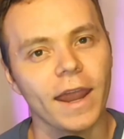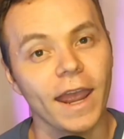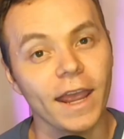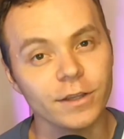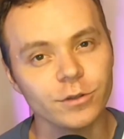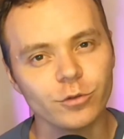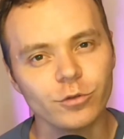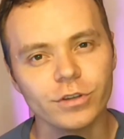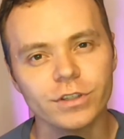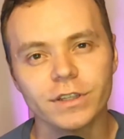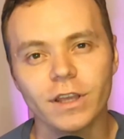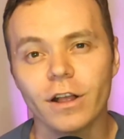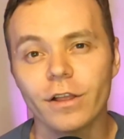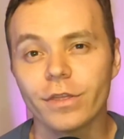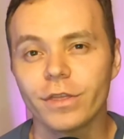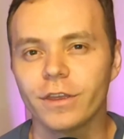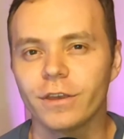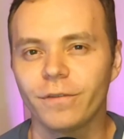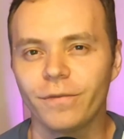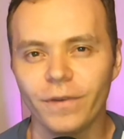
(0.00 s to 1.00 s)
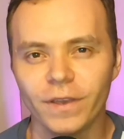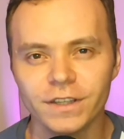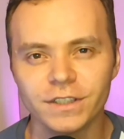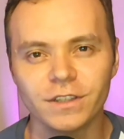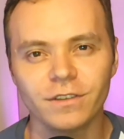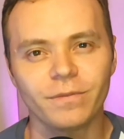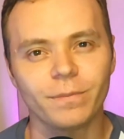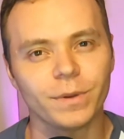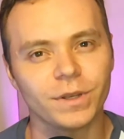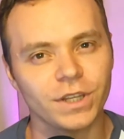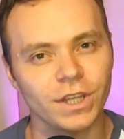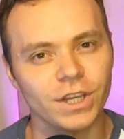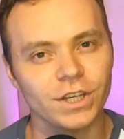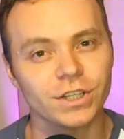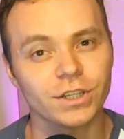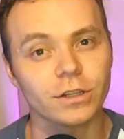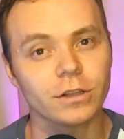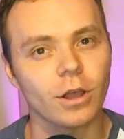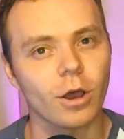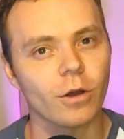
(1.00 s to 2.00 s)
As a result, the offensive
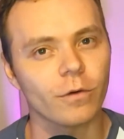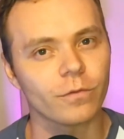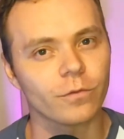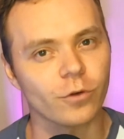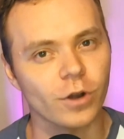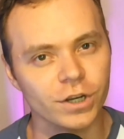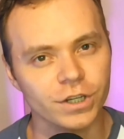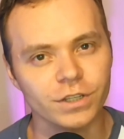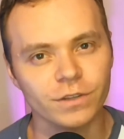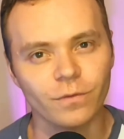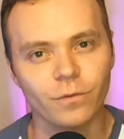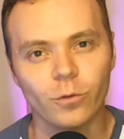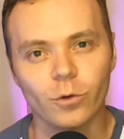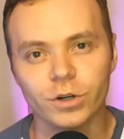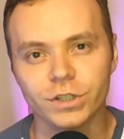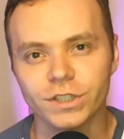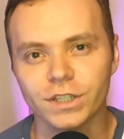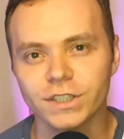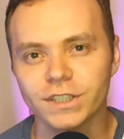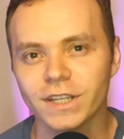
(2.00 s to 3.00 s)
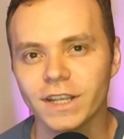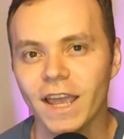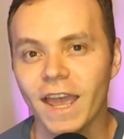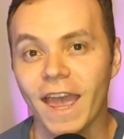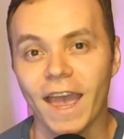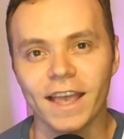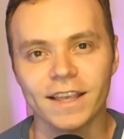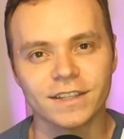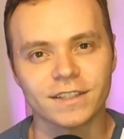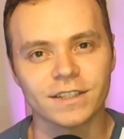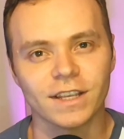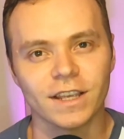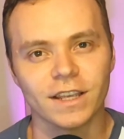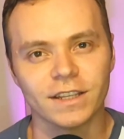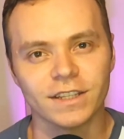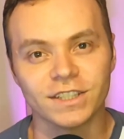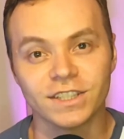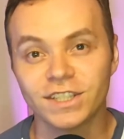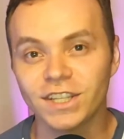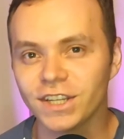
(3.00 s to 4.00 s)
potential of Russian forces has
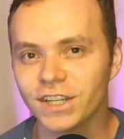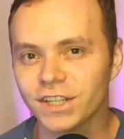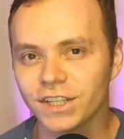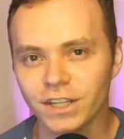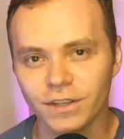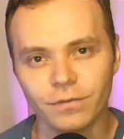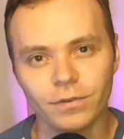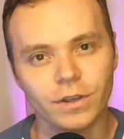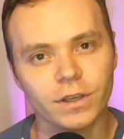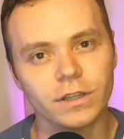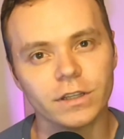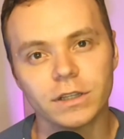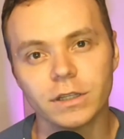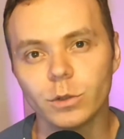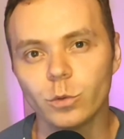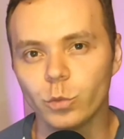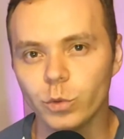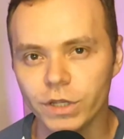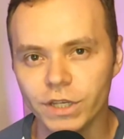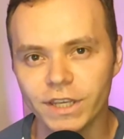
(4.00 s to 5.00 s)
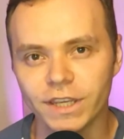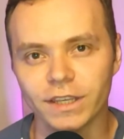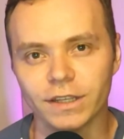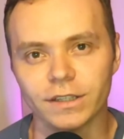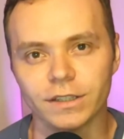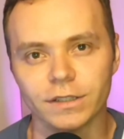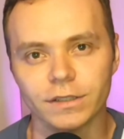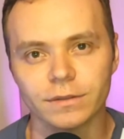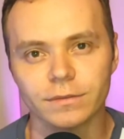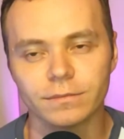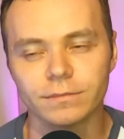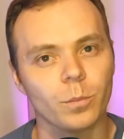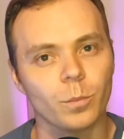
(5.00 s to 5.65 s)
significantly weakened.